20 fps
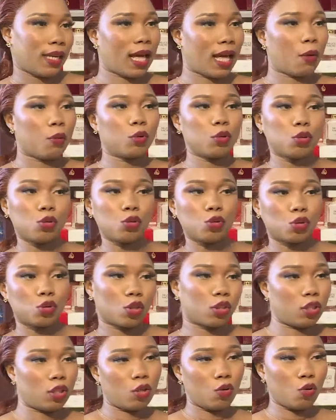and then I want to
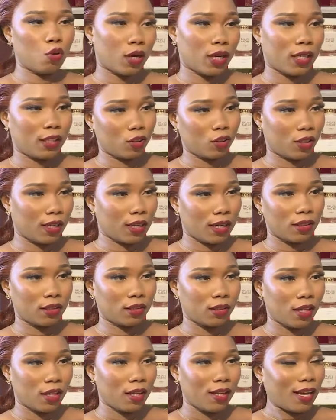study law and
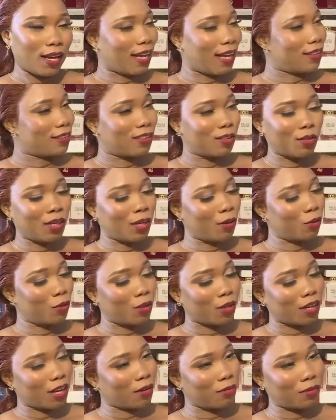journalism. And so he
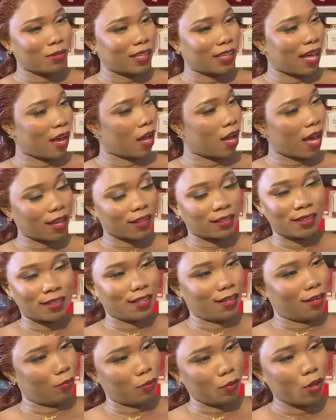would look at me and was like, I
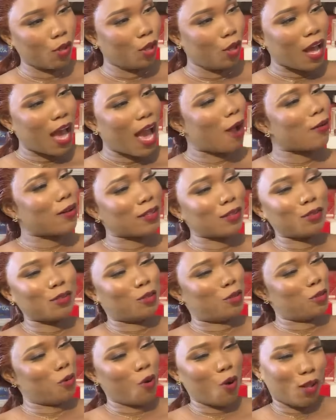said, how can
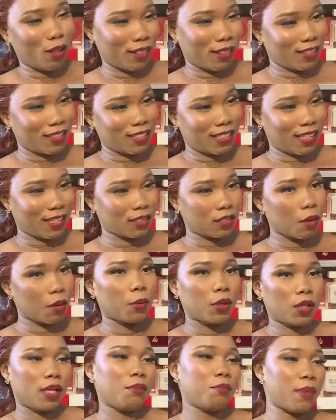you do all those things?
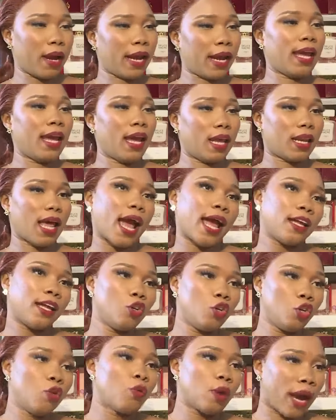But in my head, mm. I
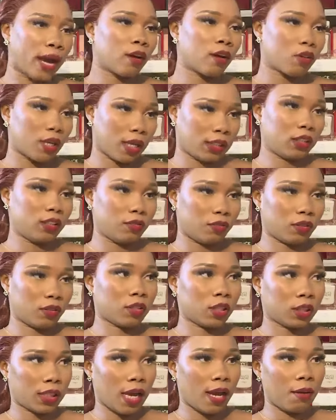knew I could achieve it
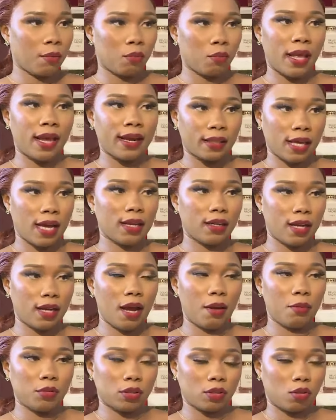because I am like that.
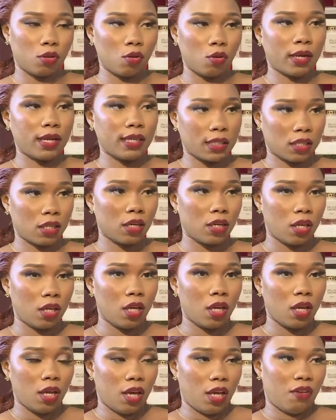I was a go-getter.
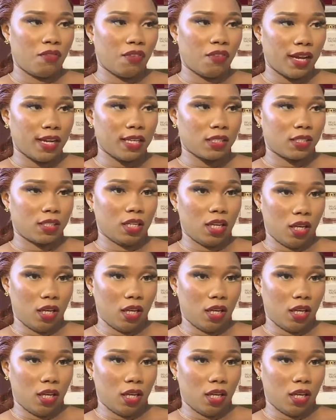If I